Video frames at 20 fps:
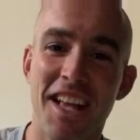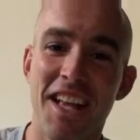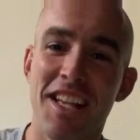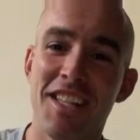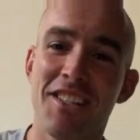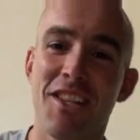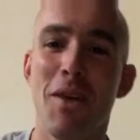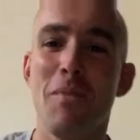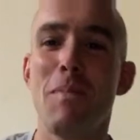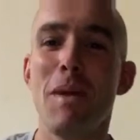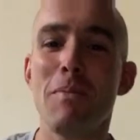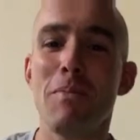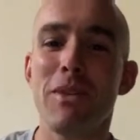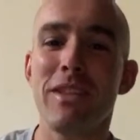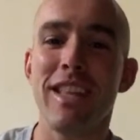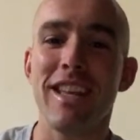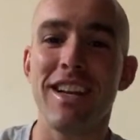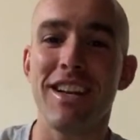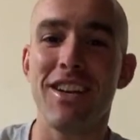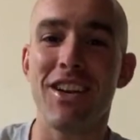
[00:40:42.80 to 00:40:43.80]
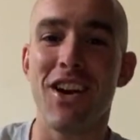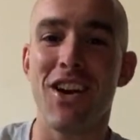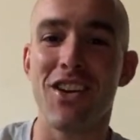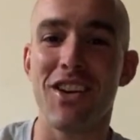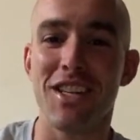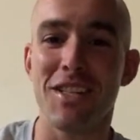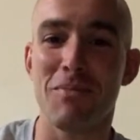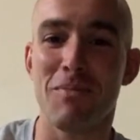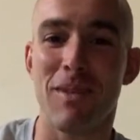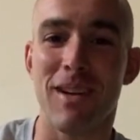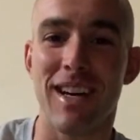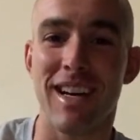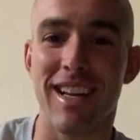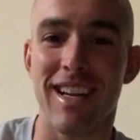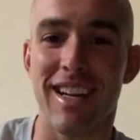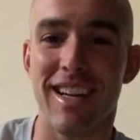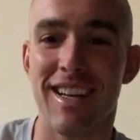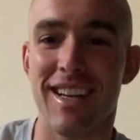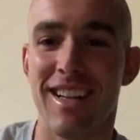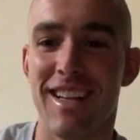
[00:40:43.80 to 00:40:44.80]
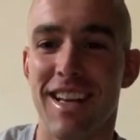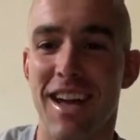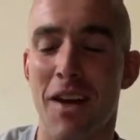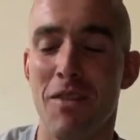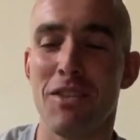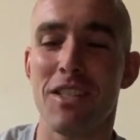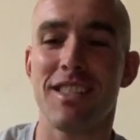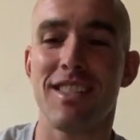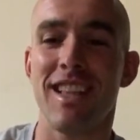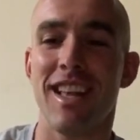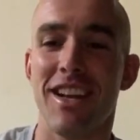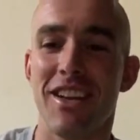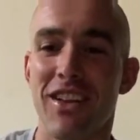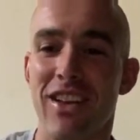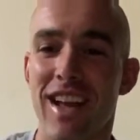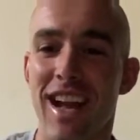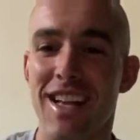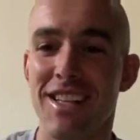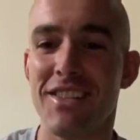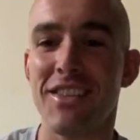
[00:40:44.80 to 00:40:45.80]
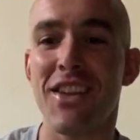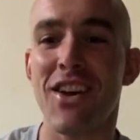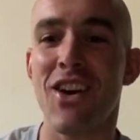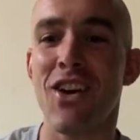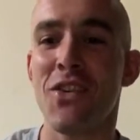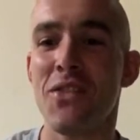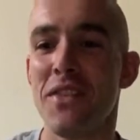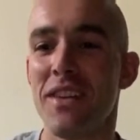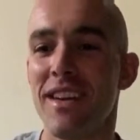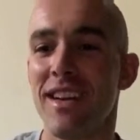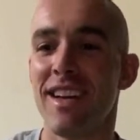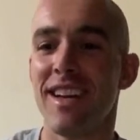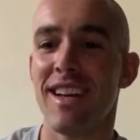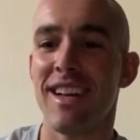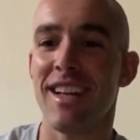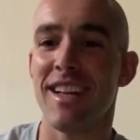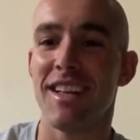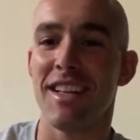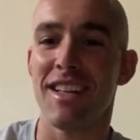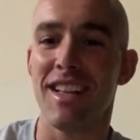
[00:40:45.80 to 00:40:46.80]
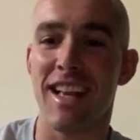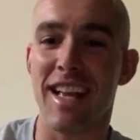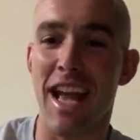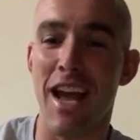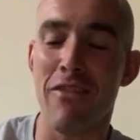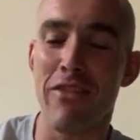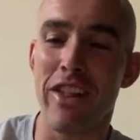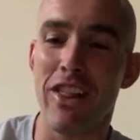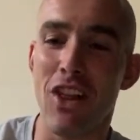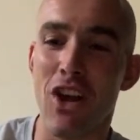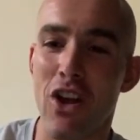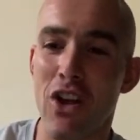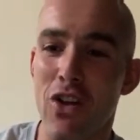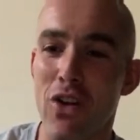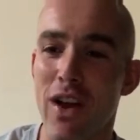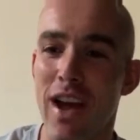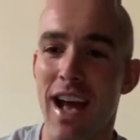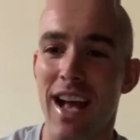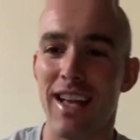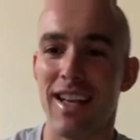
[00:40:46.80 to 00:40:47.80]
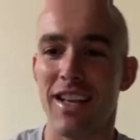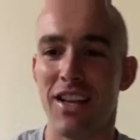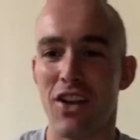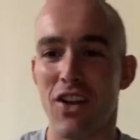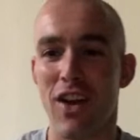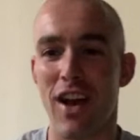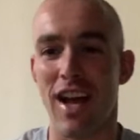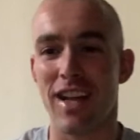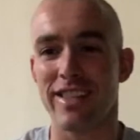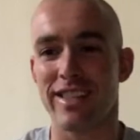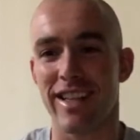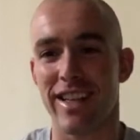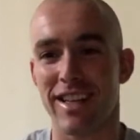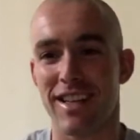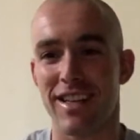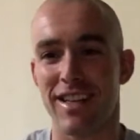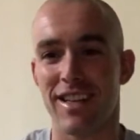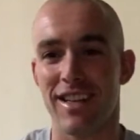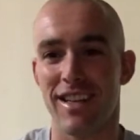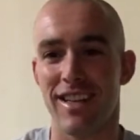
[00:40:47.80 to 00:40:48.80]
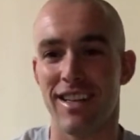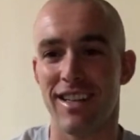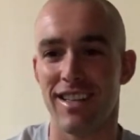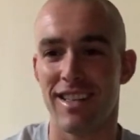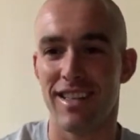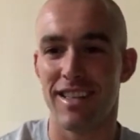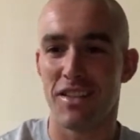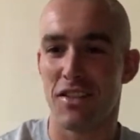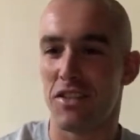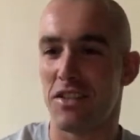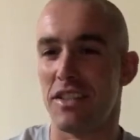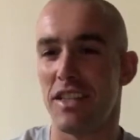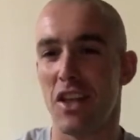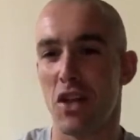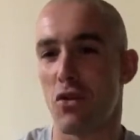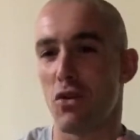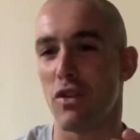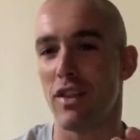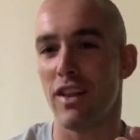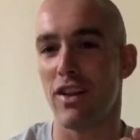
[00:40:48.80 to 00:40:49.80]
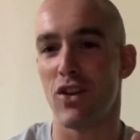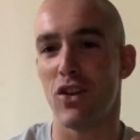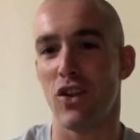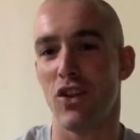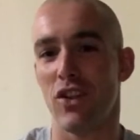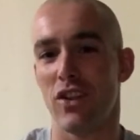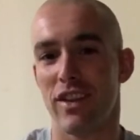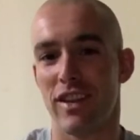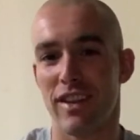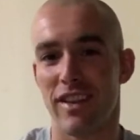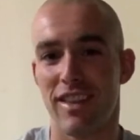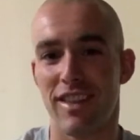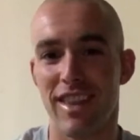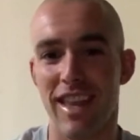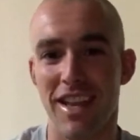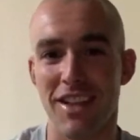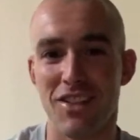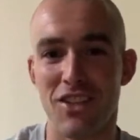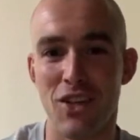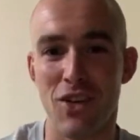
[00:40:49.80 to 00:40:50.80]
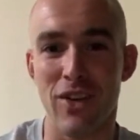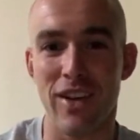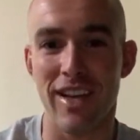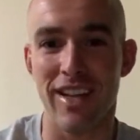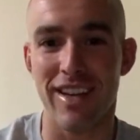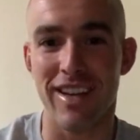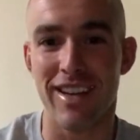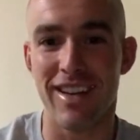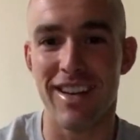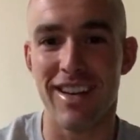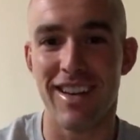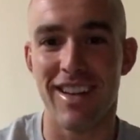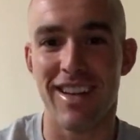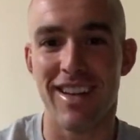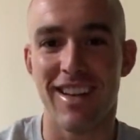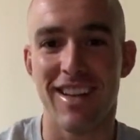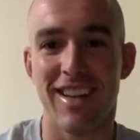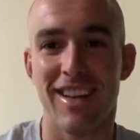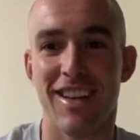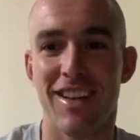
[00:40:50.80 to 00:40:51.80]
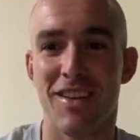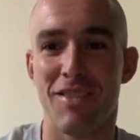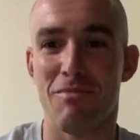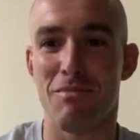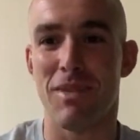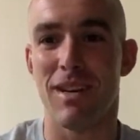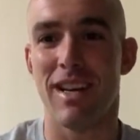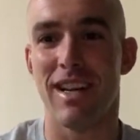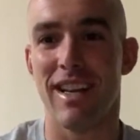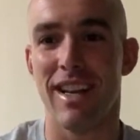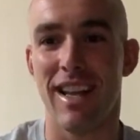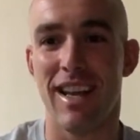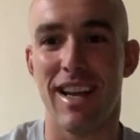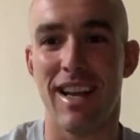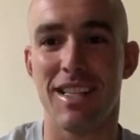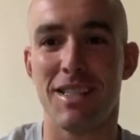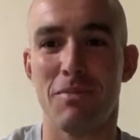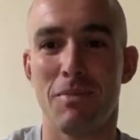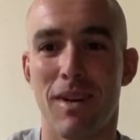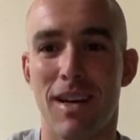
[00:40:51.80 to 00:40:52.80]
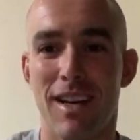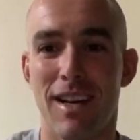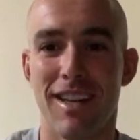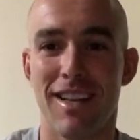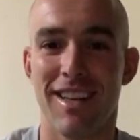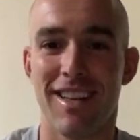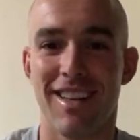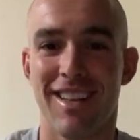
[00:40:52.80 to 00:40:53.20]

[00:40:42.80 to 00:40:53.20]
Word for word: Some people didn't notice, but I'm just letting you guys know. Like every logo ha you know has like a secret little thing to it. But yeah, that's my.